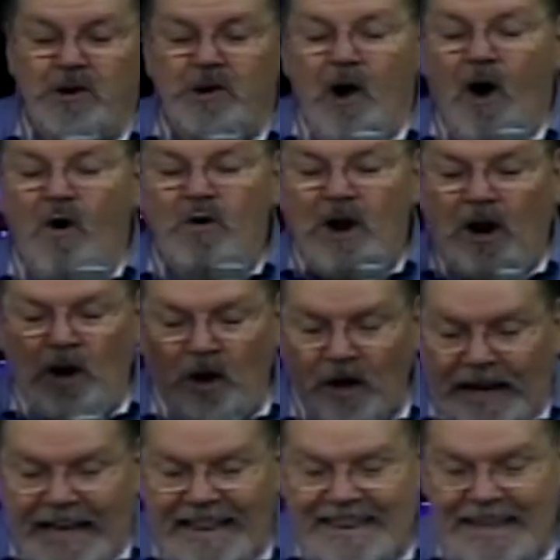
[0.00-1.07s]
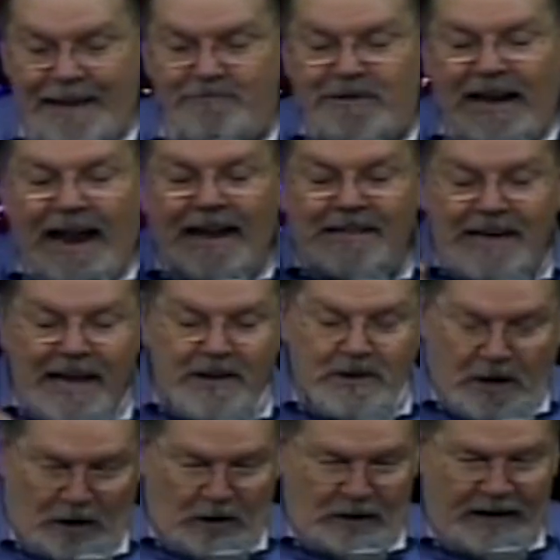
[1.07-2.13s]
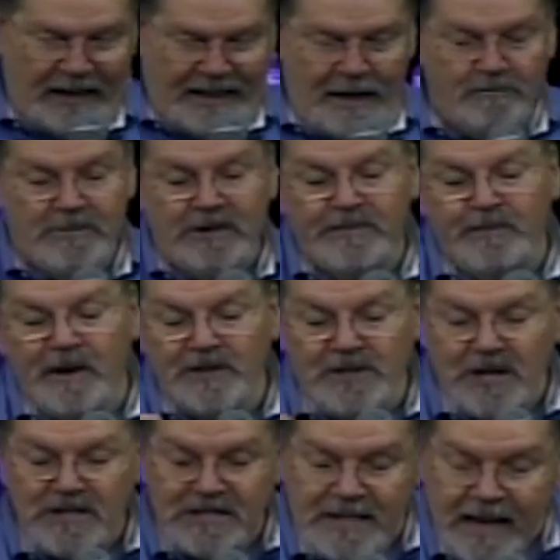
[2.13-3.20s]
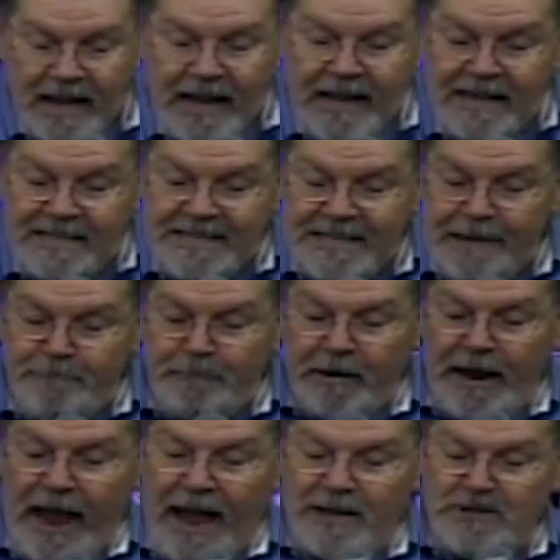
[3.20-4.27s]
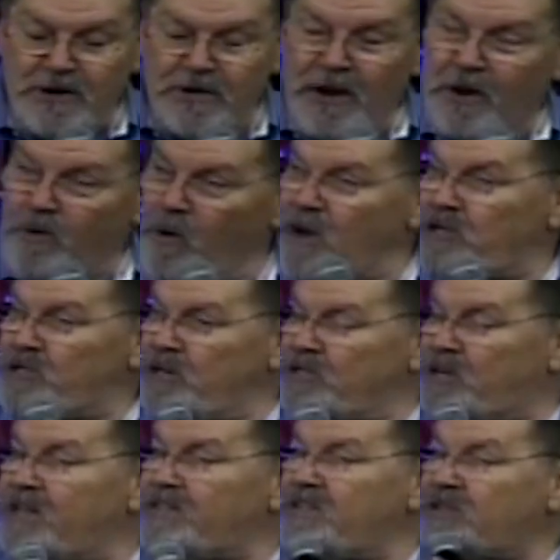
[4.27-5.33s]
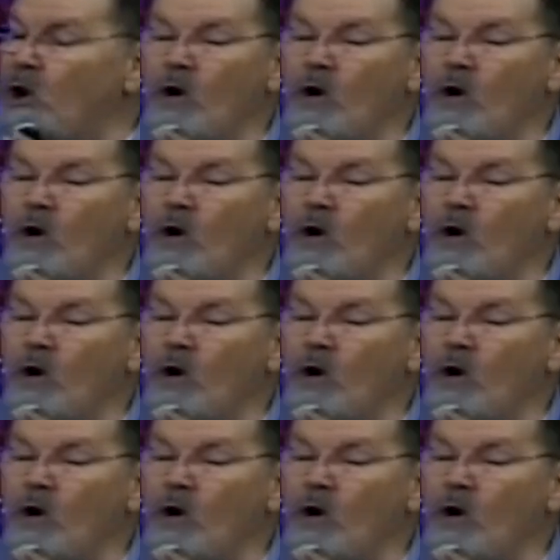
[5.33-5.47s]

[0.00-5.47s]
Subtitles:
Don't look at them till I tell you to look at them, but just simply answer their questions. This is